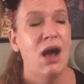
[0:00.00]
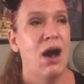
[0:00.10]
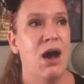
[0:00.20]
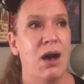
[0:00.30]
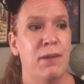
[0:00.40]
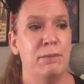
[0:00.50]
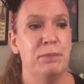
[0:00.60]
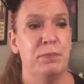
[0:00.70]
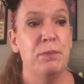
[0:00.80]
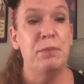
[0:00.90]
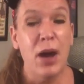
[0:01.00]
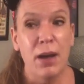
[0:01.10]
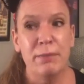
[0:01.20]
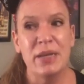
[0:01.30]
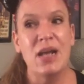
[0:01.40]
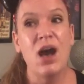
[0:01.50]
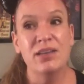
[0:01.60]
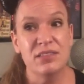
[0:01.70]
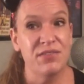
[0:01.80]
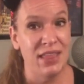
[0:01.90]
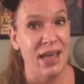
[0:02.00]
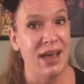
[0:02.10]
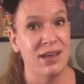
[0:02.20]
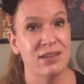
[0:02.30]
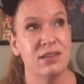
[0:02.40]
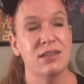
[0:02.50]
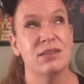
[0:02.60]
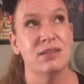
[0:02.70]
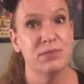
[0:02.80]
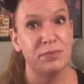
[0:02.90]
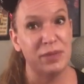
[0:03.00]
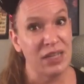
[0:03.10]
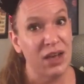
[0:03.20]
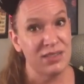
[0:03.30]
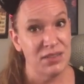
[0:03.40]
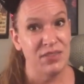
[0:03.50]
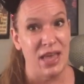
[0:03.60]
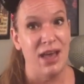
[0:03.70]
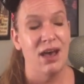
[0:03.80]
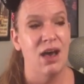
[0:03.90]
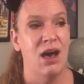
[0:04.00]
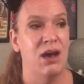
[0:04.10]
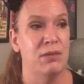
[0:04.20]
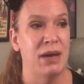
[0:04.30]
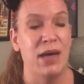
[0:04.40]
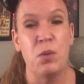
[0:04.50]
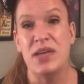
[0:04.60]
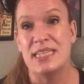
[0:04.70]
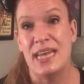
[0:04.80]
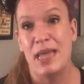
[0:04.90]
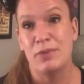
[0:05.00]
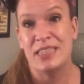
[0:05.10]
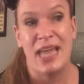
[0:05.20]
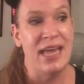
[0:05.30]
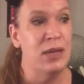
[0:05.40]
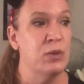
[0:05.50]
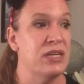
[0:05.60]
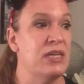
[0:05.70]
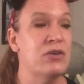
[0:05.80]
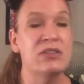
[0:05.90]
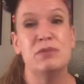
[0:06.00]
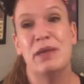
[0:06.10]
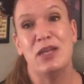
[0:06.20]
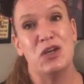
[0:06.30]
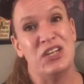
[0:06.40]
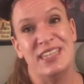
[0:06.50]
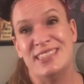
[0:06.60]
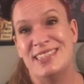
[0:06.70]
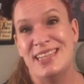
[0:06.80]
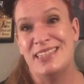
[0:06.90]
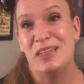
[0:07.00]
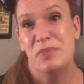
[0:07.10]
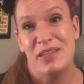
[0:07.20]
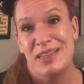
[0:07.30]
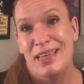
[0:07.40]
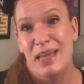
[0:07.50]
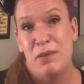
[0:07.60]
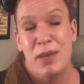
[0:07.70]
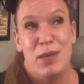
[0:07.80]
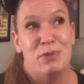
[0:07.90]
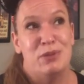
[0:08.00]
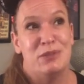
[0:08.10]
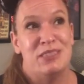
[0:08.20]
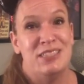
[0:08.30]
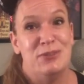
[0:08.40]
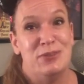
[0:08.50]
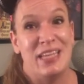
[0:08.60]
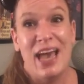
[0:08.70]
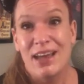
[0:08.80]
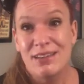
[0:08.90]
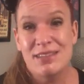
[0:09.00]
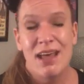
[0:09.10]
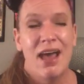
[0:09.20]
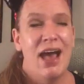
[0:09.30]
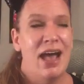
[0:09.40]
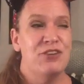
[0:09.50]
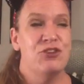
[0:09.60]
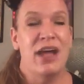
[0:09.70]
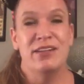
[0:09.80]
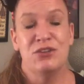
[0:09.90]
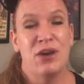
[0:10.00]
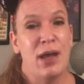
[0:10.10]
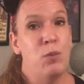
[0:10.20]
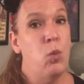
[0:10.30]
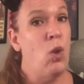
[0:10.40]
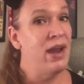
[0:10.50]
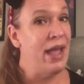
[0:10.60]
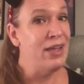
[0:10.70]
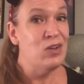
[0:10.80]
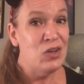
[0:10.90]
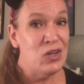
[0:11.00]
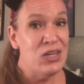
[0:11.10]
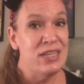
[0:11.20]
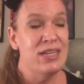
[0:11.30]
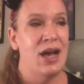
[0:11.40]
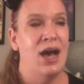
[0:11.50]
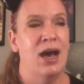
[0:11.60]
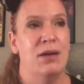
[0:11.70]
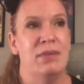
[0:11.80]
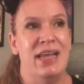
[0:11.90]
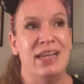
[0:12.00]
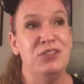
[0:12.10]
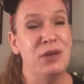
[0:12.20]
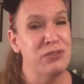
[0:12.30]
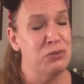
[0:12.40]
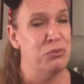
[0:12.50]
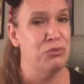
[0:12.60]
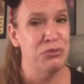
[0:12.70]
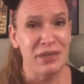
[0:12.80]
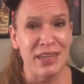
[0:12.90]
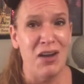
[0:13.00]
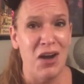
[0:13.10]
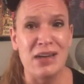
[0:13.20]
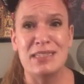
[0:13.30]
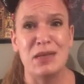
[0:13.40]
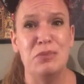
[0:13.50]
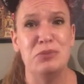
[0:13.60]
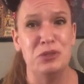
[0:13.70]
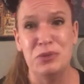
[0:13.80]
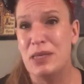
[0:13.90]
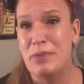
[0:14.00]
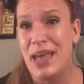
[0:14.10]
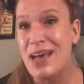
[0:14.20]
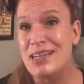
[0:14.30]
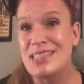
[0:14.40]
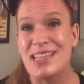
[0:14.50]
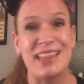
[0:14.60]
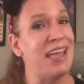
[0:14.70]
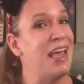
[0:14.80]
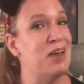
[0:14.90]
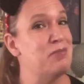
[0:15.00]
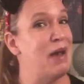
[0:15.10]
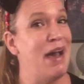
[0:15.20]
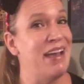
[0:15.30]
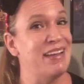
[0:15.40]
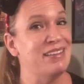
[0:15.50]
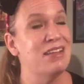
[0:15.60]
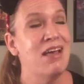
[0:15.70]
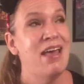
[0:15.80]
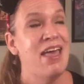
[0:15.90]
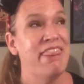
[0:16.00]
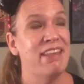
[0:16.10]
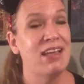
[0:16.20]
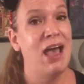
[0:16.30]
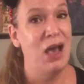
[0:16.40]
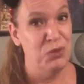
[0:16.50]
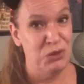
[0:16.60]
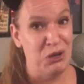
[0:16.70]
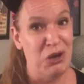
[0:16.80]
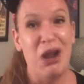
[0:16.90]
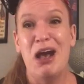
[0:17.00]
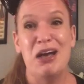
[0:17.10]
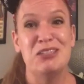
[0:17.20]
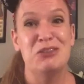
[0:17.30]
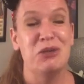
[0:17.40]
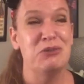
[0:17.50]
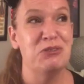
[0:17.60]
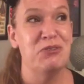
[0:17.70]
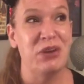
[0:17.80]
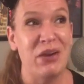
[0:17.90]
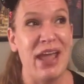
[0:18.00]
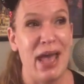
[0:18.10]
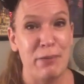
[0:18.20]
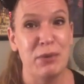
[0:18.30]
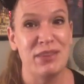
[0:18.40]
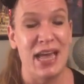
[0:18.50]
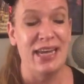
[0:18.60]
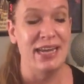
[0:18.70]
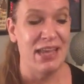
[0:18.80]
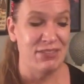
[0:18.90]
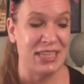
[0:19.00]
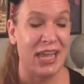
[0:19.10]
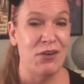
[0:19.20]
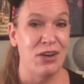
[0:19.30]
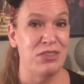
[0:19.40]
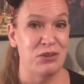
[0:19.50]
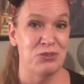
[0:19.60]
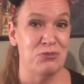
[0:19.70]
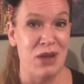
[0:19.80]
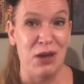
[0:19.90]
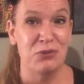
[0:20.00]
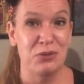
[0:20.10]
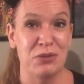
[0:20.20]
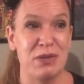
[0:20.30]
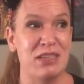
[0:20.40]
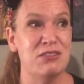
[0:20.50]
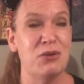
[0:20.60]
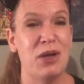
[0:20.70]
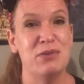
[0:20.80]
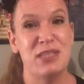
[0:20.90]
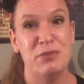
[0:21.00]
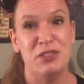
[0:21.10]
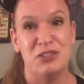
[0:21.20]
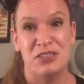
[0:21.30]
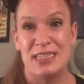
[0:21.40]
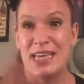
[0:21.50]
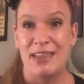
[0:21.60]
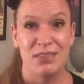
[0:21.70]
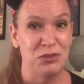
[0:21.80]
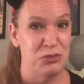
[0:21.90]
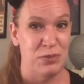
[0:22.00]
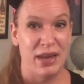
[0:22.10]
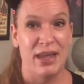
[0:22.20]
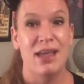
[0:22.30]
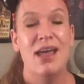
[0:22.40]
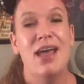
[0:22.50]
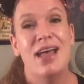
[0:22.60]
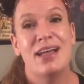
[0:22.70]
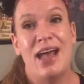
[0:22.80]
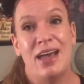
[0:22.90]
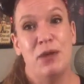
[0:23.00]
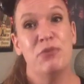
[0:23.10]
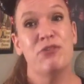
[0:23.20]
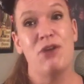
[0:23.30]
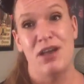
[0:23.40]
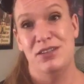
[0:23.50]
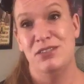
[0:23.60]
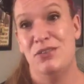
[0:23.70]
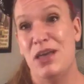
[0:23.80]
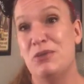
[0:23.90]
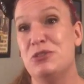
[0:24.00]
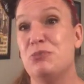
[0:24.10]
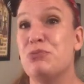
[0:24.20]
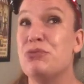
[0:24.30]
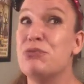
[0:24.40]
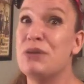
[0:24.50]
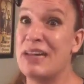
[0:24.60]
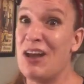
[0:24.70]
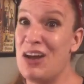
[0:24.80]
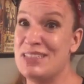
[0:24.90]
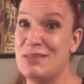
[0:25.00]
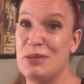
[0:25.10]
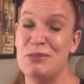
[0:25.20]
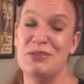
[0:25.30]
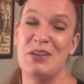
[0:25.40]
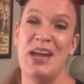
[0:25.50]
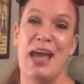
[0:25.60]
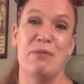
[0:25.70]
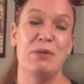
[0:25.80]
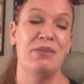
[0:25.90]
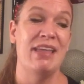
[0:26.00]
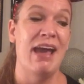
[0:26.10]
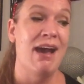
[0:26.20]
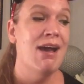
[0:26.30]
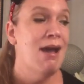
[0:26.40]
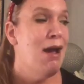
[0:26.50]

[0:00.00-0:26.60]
Um, but because of that, because of that, um, I wasn't able to get anywhere near as many goodies as I typically am able to get. I tried to grab what I could, um, and I do have some pretty awesome Dooney bags that they had behind the counter, uh, so I was very happy with that. I didn't have to carry those around with me, so I was able to just get those when I got up front, so that was pretty awesome. I was very happy with that.